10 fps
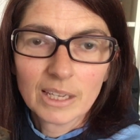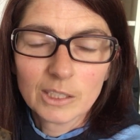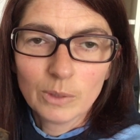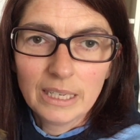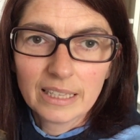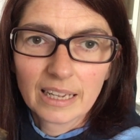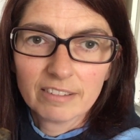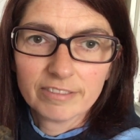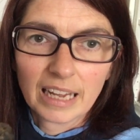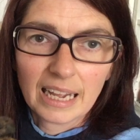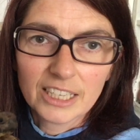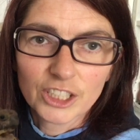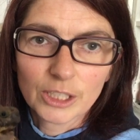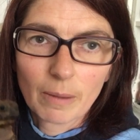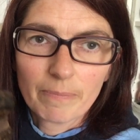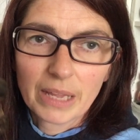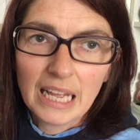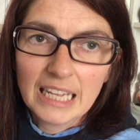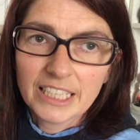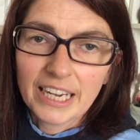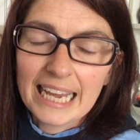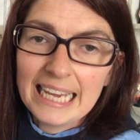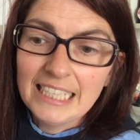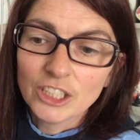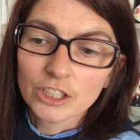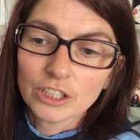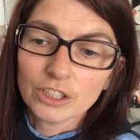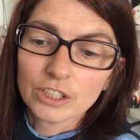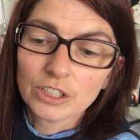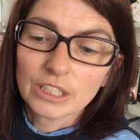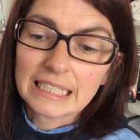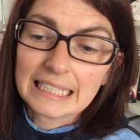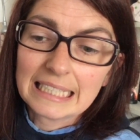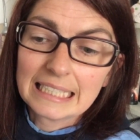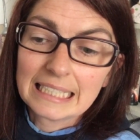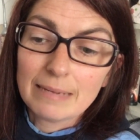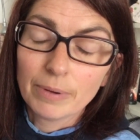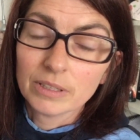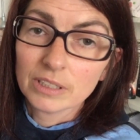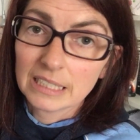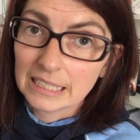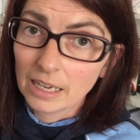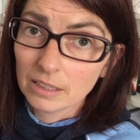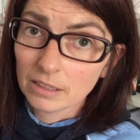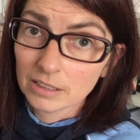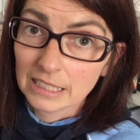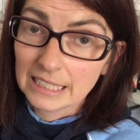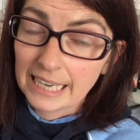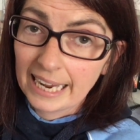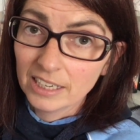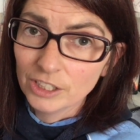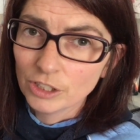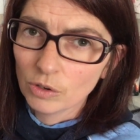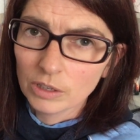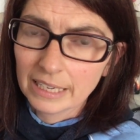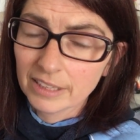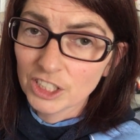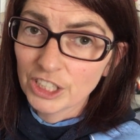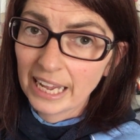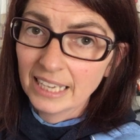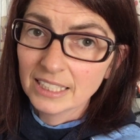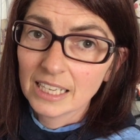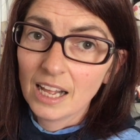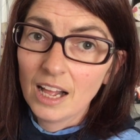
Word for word: So what do you think of Flash? Now he doesn't sleep under the, under the stairs or in the shed.